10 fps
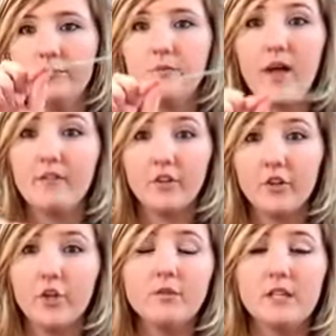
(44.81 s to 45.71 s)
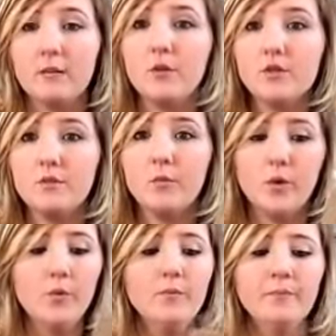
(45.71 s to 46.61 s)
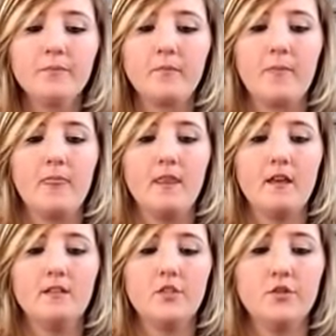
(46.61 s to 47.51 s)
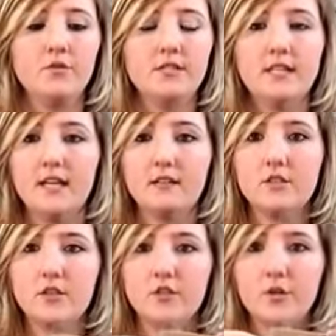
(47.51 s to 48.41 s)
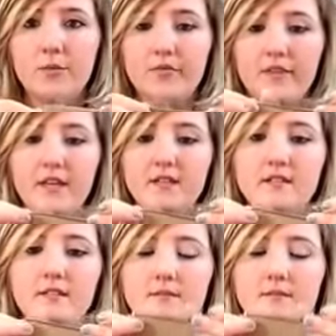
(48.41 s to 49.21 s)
whatever you're using. I'm using wool to stick to the top of this,